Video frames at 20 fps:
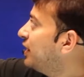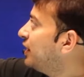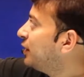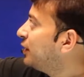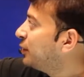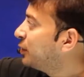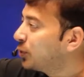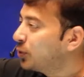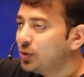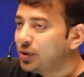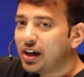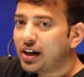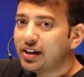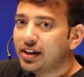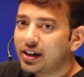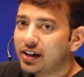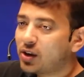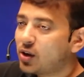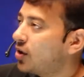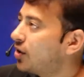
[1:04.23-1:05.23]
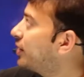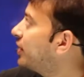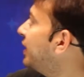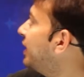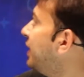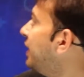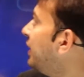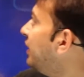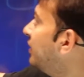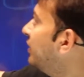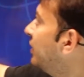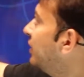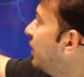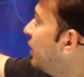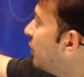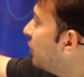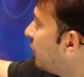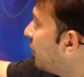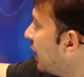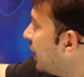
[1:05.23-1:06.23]
root under quadratic,
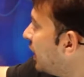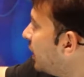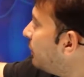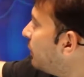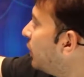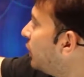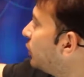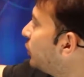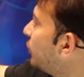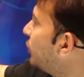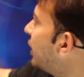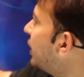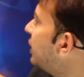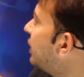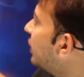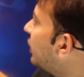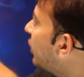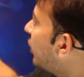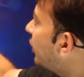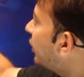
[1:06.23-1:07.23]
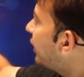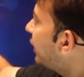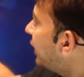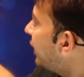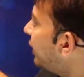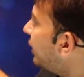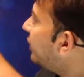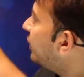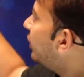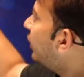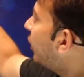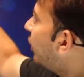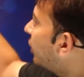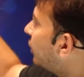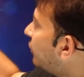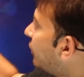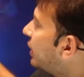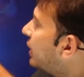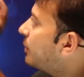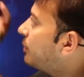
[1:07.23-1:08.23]
1 upon root under quadratic or
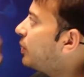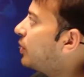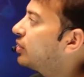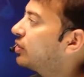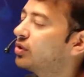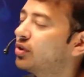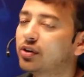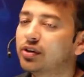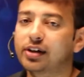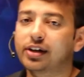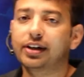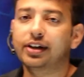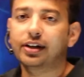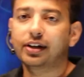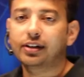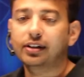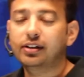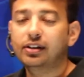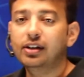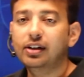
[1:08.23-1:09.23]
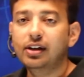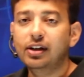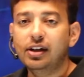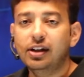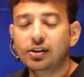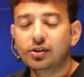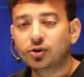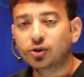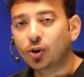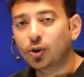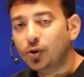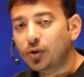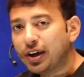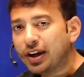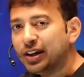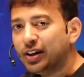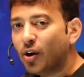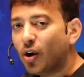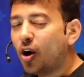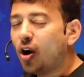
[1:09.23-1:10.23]
1 upon quadratic. So
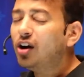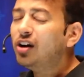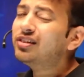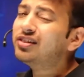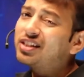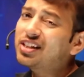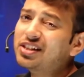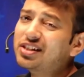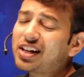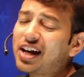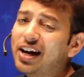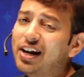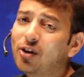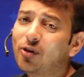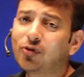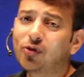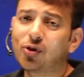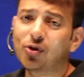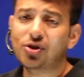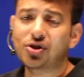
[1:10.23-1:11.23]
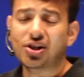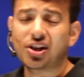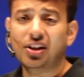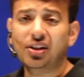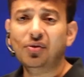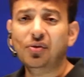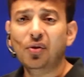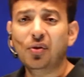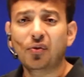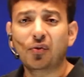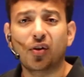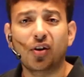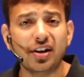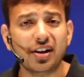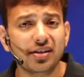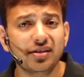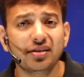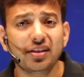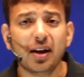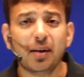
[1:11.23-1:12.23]
in all such kind of question, what
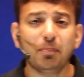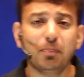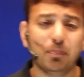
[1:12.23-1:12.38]
is the